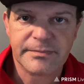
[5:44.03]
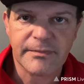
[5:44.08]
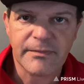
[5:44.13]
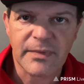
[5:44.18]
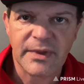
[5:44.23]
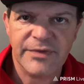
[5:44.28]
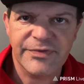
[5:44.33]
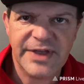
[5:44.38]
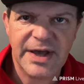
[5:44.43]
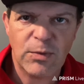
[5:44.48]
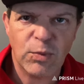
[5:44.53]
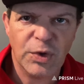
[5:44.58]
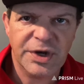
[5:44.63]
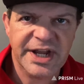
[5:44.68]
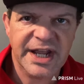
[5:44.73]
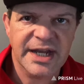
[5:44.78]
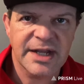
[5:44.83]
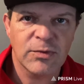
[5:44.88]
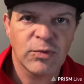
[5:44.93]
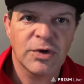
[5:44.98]
That
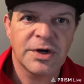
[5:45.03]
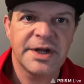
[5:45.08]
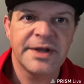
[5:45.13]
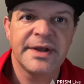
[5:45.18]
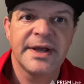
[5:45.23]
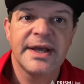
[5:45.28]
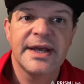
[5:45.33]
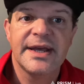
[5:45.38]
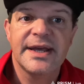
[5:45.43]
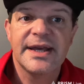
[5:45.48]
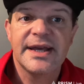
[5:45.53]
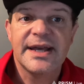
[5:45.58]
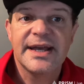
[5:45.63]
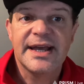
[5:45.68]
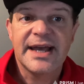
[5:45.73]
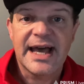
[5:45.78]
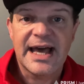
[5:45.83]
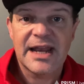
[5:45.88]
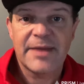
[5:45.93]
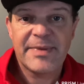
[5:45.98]
181.
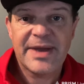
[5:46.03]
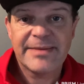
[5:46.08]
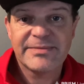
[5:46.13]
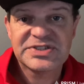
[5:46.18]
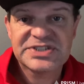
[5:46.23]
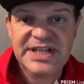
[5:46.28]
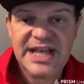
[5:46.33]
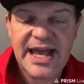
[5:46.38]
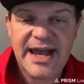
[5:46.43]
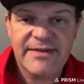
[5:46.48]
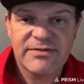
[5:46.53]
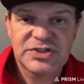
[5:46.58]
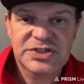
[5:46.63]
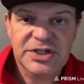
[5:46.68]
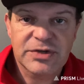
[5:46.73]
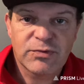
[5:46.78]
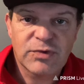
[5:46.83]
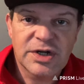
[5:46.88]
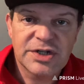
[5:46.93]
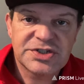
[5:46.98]
Alabama's
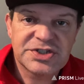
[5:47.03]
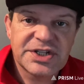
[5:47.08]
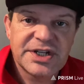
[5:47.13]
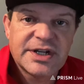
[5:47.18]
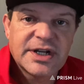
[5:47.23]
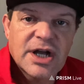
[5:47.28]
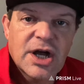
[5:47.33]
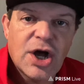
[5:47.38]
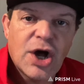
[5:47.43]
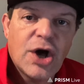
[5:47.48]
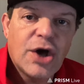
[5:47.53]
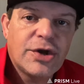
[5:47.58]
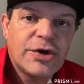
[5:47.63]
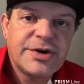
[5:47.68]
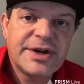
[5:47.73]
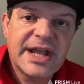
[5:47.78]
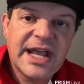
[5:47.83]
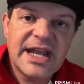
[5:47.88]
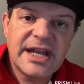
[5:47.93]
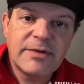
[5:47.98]
averaging rushing
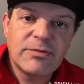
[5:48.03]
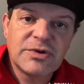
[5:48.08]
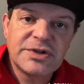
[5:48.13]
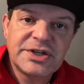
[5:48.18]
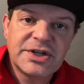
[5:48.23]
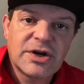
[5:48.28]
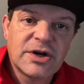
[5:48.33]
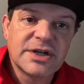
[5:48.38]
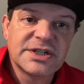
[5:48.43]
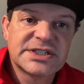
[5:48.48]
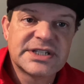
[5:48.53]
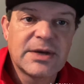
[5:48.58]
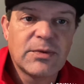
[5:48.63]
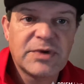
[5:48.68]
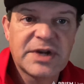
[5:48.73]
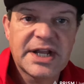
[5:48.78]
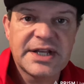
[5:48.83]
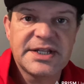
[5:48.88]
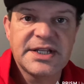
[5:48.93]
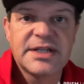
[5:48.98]
181 yards. Now,
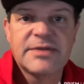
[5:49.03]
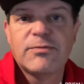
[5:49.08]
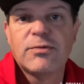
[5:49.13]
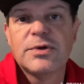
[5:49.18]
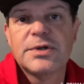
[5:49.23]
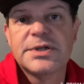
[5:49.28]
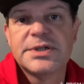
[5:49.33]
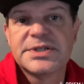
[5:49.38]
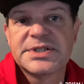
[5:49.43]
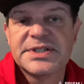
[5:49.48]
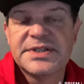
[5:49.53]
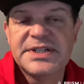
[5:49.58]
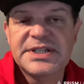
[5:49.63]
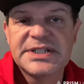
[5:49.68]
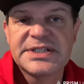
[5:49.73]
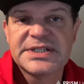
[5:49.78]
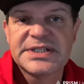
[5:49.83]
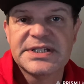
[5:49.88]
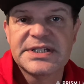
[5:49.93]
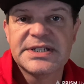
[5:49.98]
what I did was,
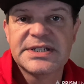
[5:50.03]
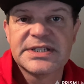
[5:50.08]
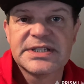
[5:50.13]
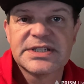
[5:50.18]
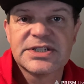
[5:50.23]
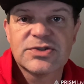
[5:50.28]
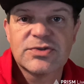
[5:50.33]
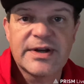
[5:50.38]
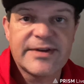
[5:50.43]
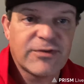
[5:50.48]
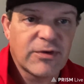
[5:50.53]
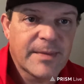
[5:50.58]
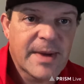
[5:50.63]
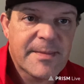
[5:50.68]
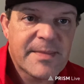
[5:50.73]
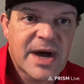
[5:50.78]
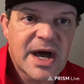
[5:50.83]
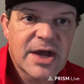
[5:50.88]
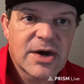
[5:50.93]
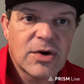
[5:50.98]
this is straight from my
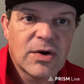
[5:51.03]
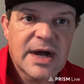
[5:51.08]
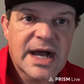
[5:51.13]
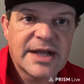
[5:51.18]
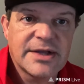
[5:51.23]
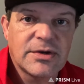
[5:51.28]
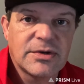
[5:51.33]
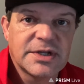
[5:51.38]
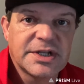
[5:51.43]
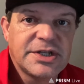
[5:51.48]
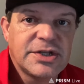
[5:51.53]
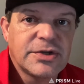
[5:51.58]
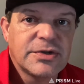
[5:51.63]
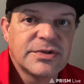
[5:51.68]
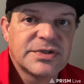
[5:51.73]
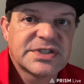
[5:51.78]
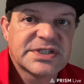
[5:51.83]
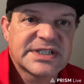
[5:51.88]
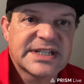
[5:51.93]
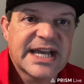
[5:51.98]
model. I only
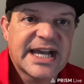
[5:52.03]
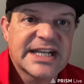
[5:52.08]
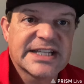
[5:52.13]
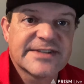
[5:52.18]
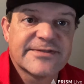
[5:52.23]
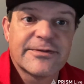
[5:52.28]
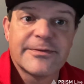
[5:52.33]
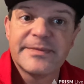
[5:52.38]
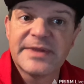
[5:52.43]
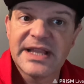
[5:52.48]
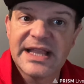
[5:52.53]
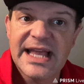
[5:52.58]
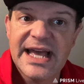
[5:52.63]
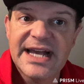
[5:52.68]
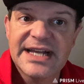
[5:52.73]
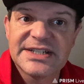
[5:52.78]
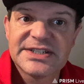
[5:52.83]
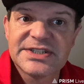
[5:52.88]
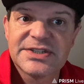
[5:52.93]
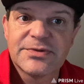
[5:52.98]
use stats from the
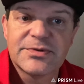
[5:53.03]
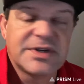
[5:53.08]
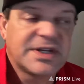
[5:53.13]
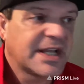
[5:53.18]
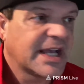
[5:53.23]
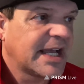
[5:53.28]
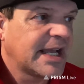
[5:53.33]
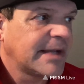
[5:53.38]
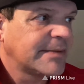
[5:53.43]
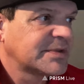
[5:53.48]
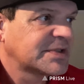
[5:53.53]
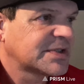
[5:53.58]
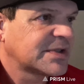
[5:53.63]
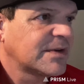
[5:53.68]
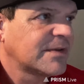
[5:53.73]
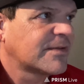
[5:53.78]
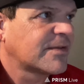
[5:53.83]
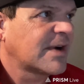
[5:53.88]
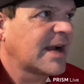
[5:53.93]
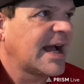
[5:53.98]
last 3 games.
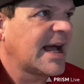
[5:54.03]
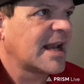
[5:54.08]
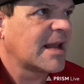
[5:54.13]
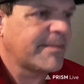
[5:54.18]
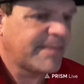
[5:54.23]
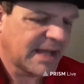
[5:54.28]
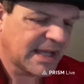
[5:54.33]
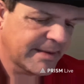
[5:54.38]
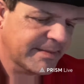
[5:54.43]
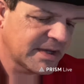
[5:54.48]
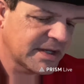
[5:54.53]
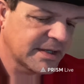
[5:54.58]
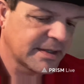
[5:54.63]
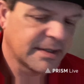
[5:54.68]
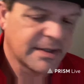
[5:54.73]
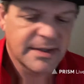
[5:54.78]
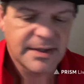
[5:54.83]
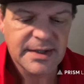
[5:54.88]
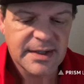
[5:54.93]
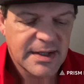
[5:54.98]
So for Alabama,
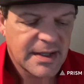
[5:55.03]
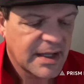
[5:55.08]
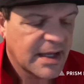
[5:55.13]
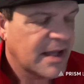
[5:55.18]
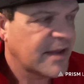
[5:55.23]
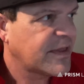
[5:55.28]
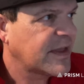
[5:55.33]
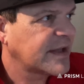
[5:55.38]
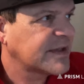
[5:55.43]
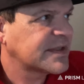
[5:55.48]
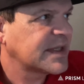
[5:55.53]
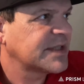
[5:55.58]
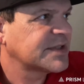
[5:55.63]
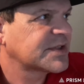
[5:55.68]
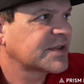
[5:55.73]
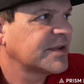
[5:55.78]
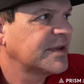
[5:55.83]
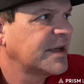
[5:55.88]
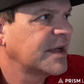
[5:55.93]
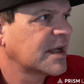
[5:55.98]
I think that's
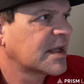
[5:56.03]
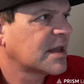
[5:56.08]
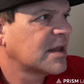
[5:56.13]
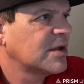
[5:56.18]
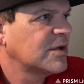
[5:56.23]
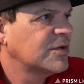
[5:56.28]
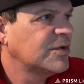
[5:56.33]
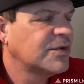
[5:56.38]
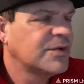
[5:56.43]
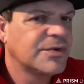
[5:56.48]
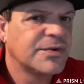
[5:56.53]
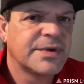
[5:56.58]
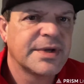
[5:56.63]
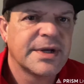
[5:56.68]
going to include